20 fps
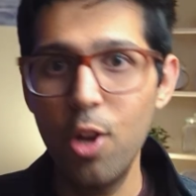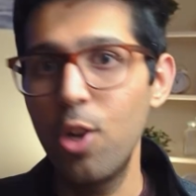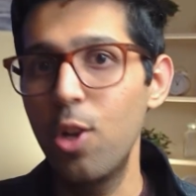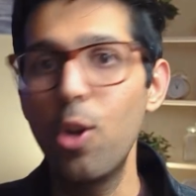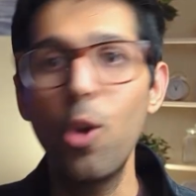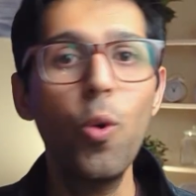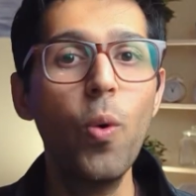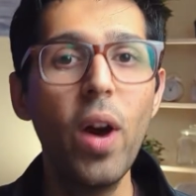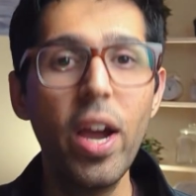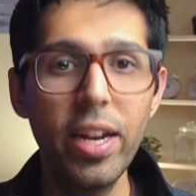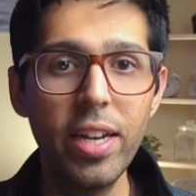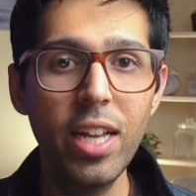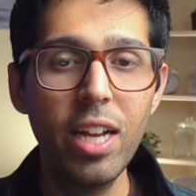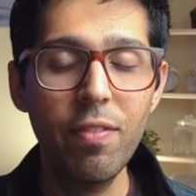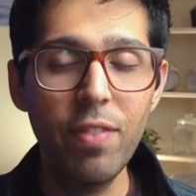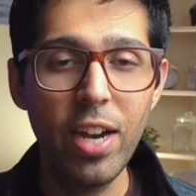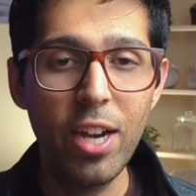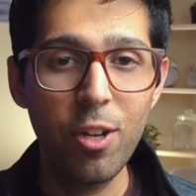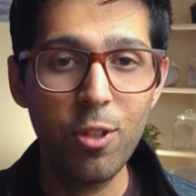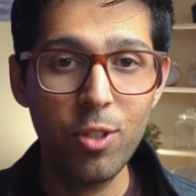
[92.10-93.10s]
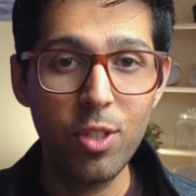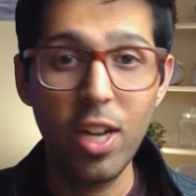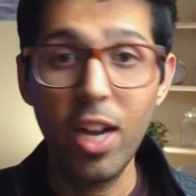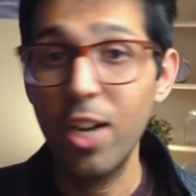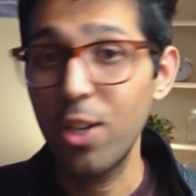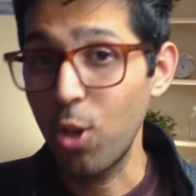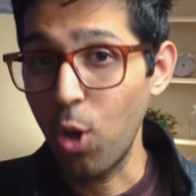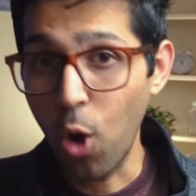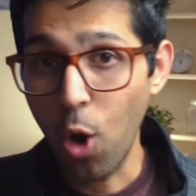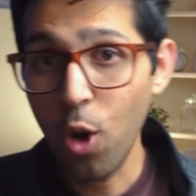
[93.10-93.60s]
No idea where to
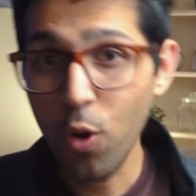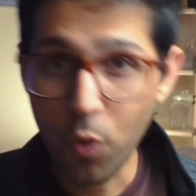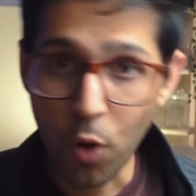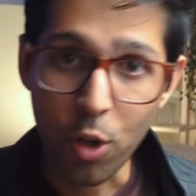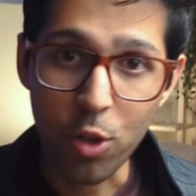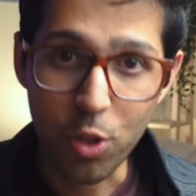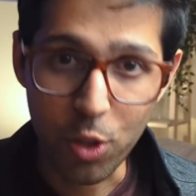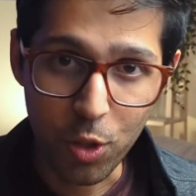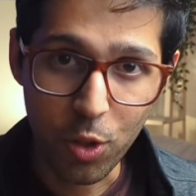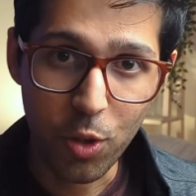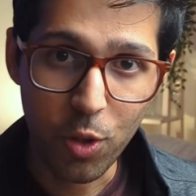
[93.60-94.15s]
start or what to